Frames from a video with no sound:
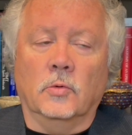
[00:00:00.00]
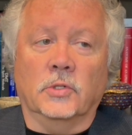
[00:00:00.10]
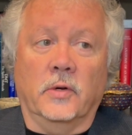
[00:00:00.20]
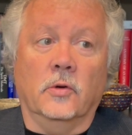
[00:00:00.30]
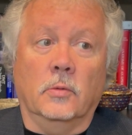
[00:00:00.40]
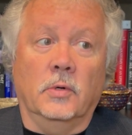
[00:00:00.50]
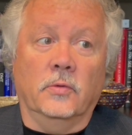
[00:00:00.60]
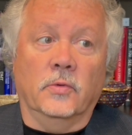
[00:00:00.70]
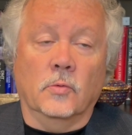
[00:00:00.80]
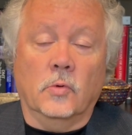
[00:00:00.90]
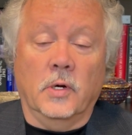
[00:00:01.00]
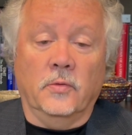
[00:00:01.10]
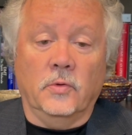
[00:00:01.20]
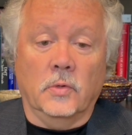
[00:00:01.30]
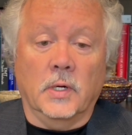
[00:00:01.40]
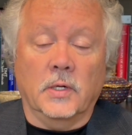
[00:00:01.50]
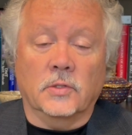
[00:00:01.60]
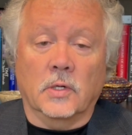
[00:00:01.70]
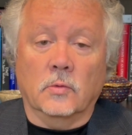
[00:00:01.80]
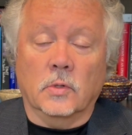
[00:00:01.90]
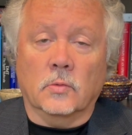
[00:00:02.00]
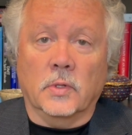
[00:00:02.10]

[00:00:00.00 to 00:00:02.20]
which I heard about from quite a few guys that I worked